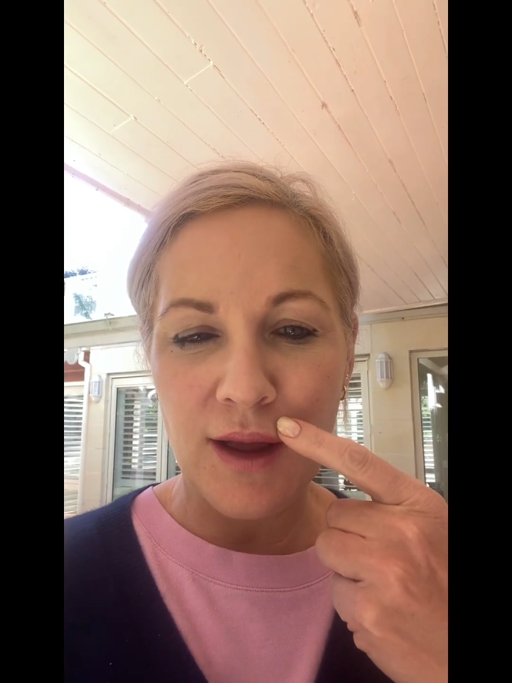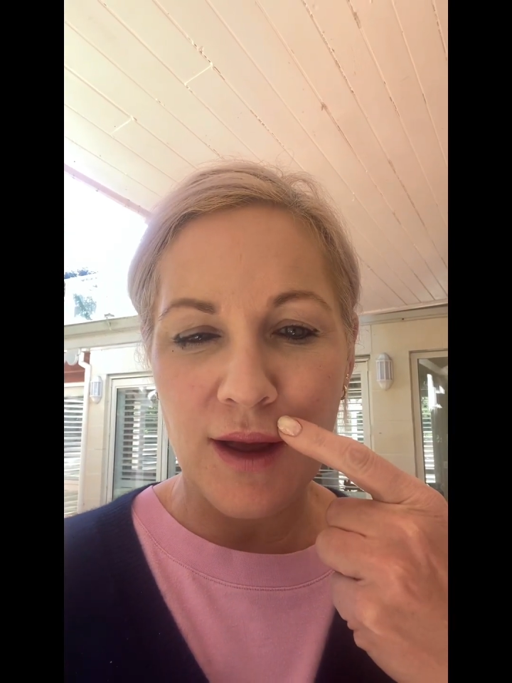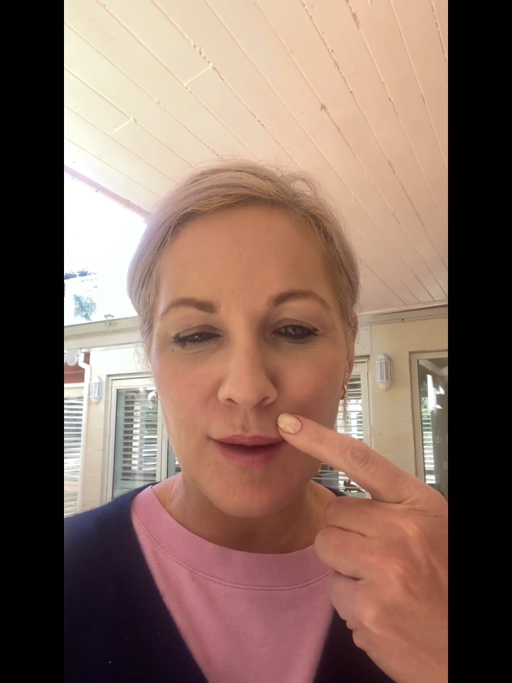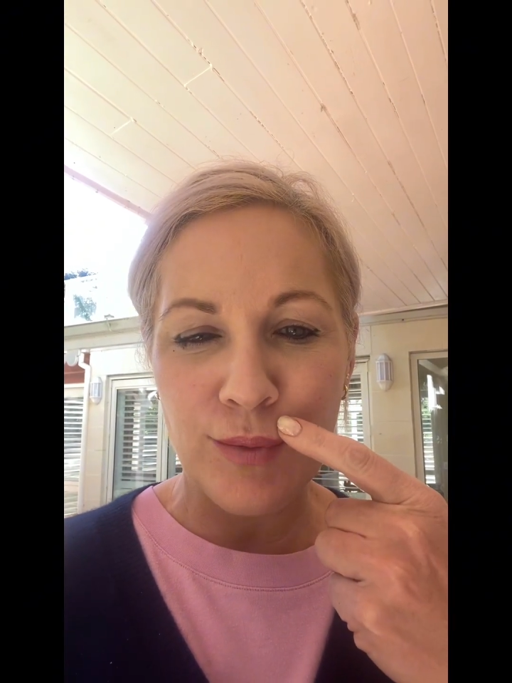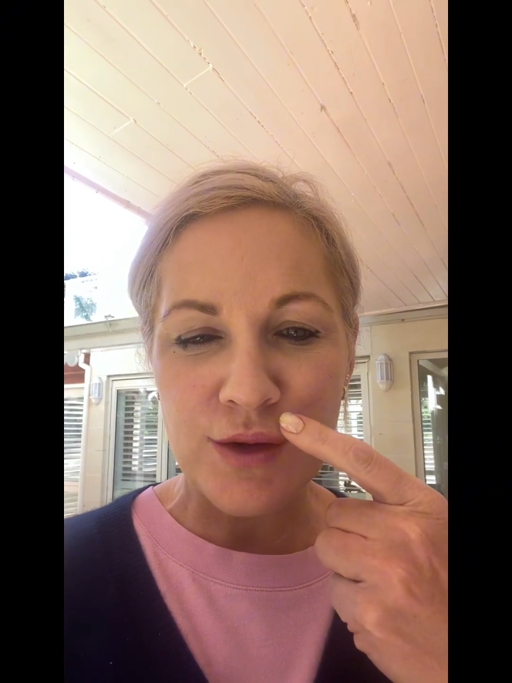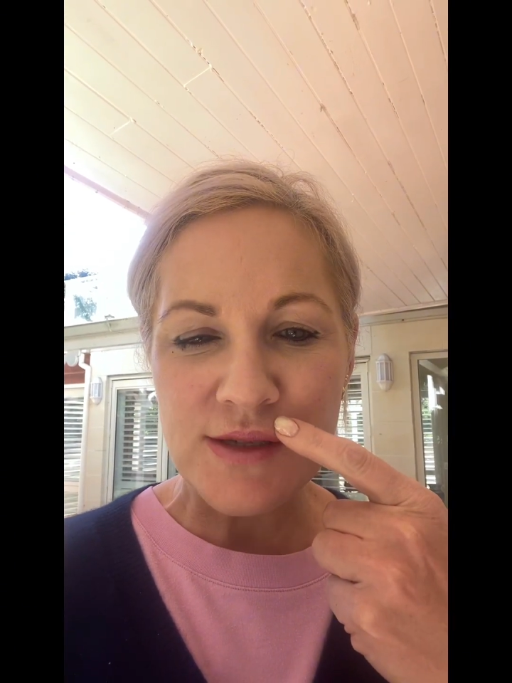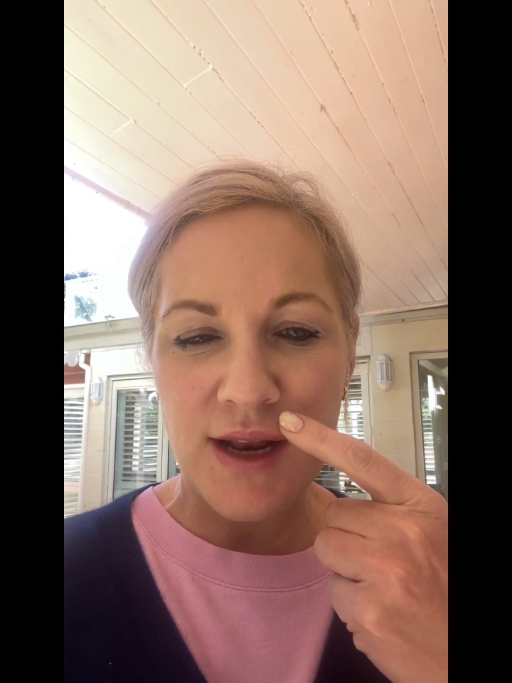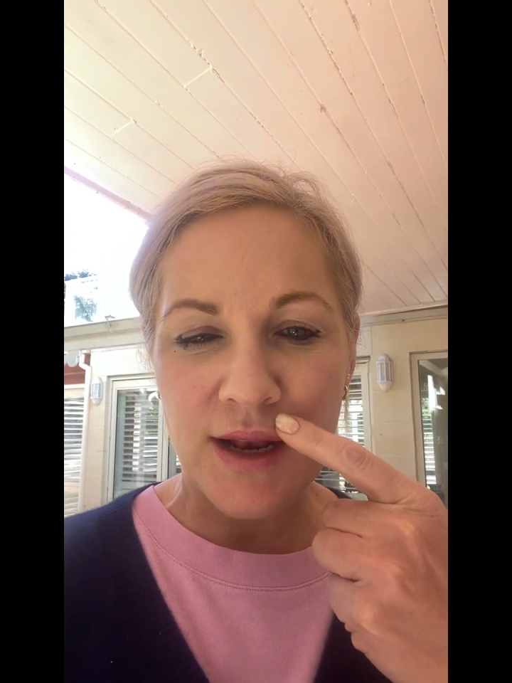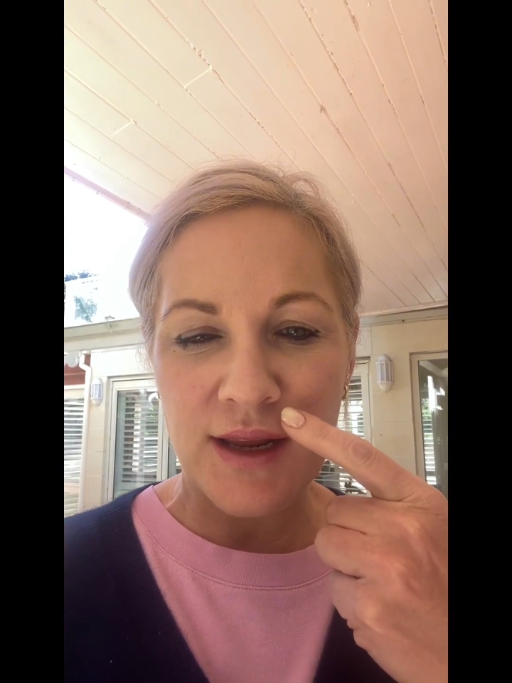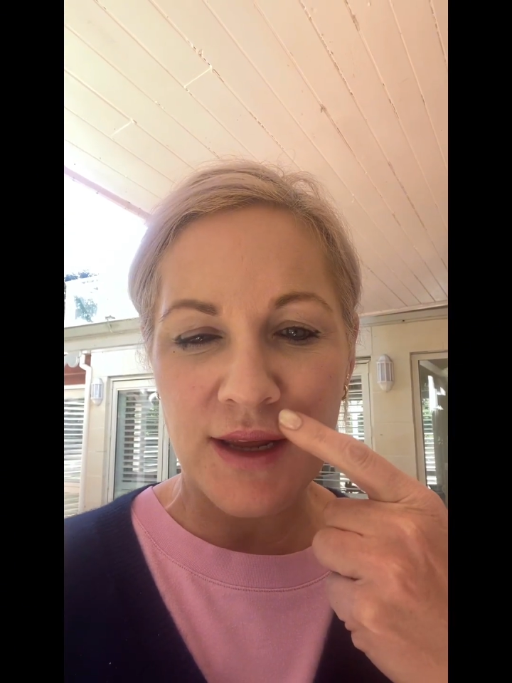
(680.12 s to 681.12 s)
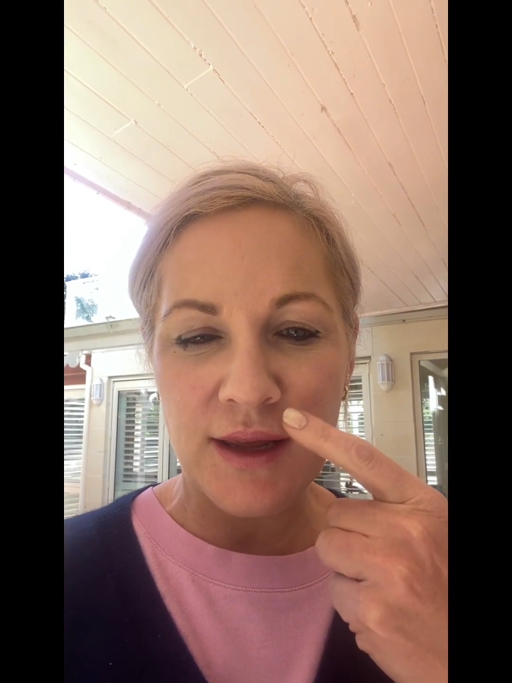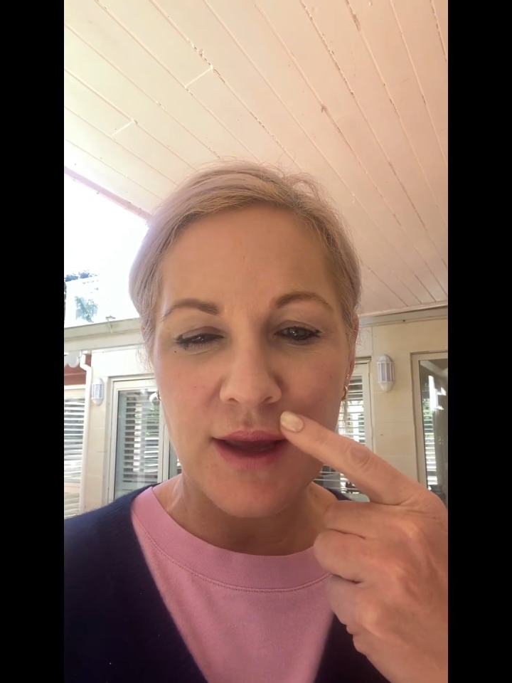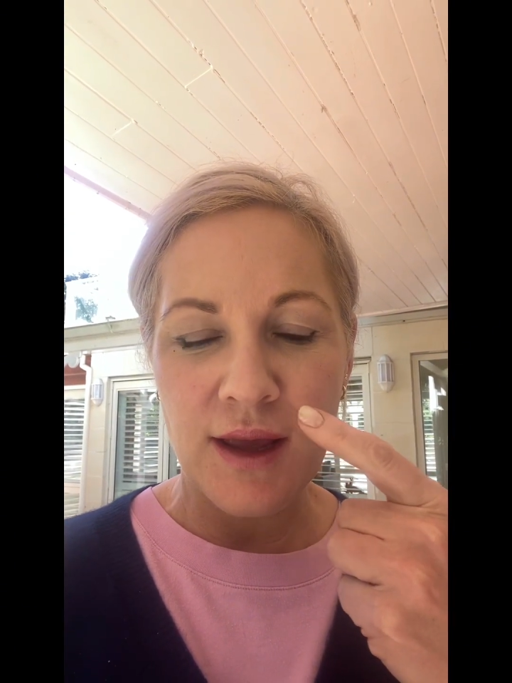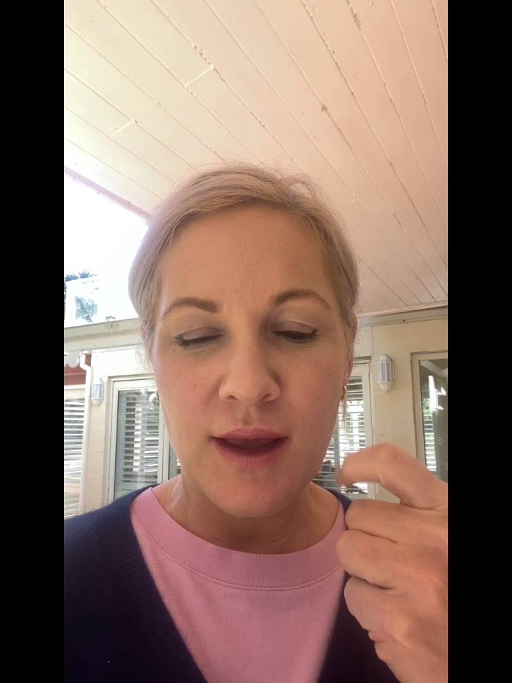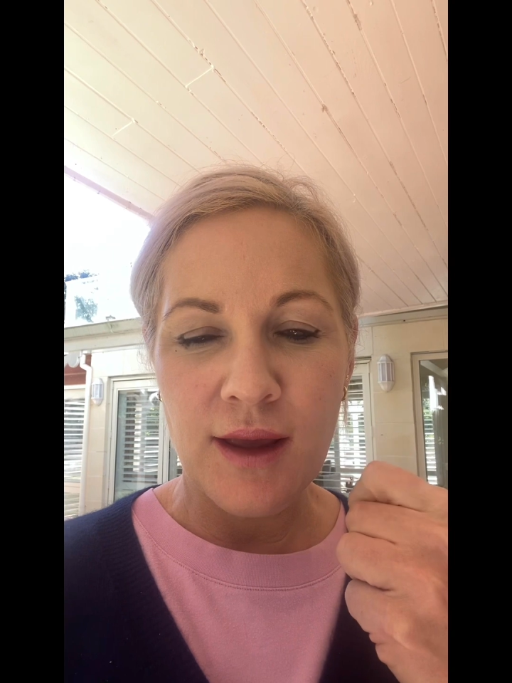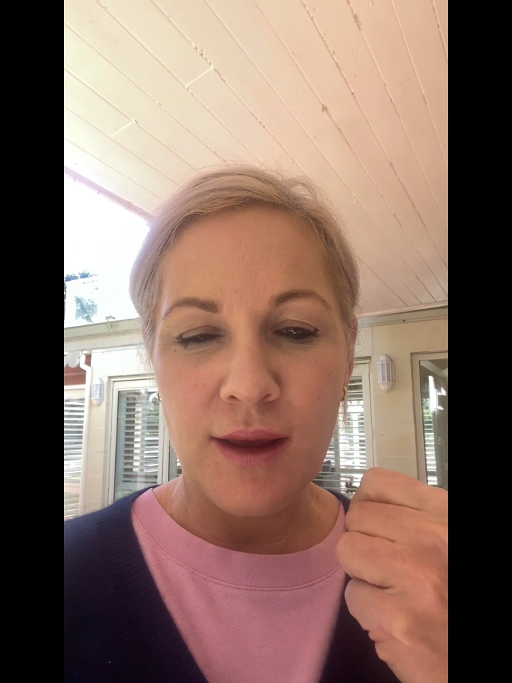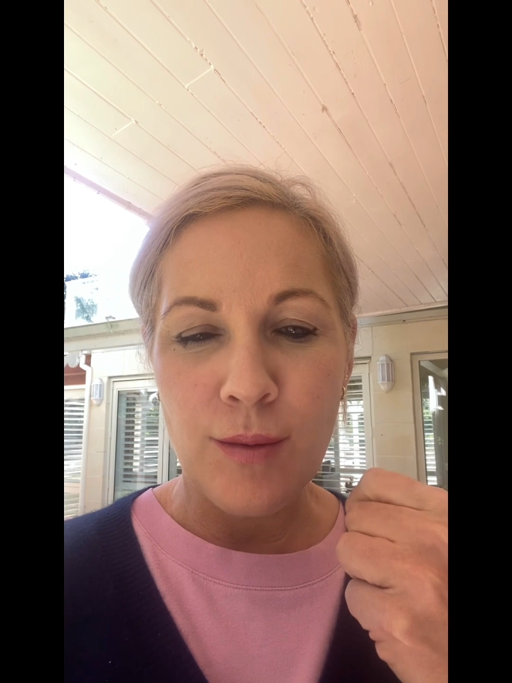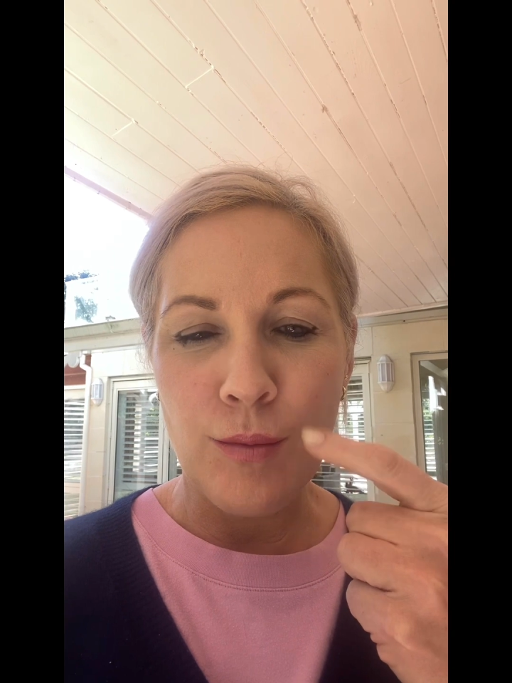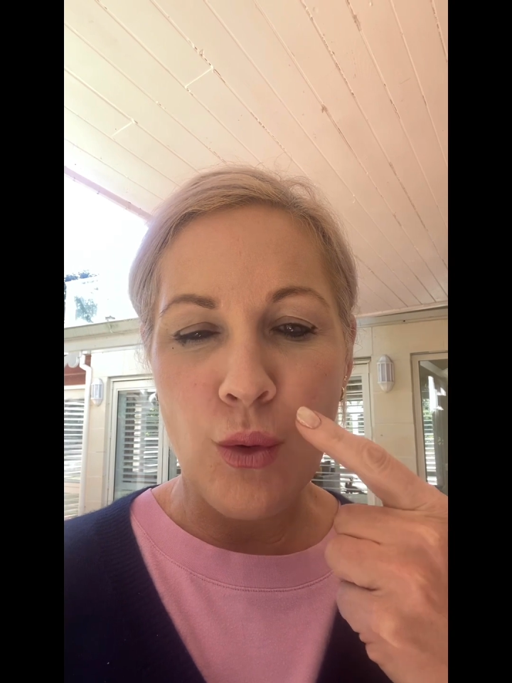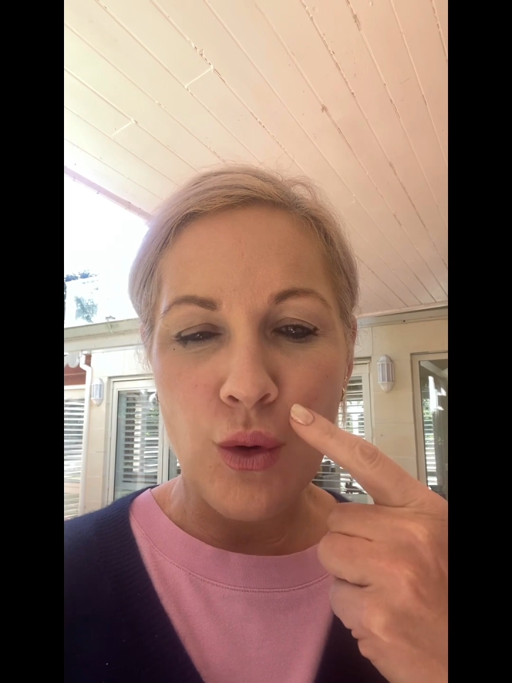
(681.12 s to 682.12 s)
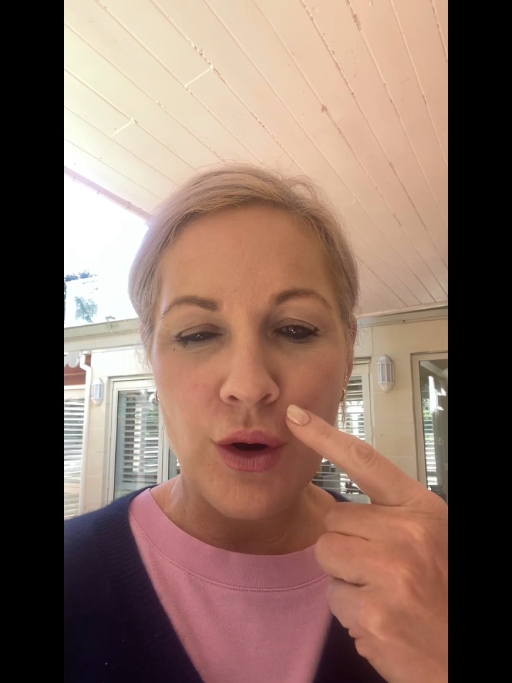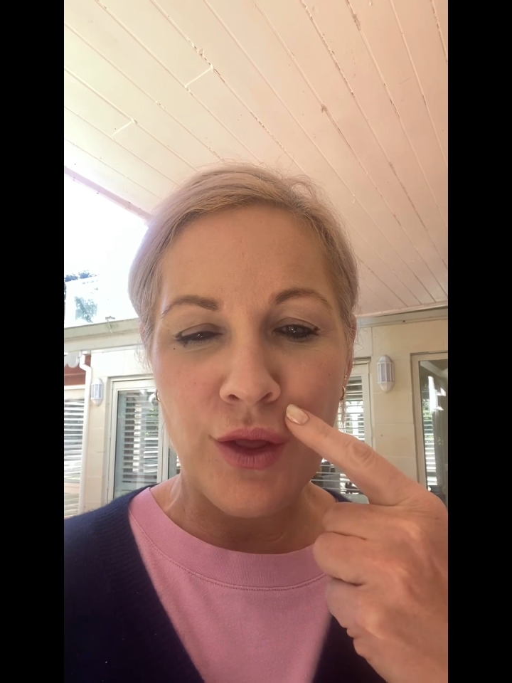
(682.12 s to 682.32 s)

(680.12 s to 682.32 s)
I put slightly more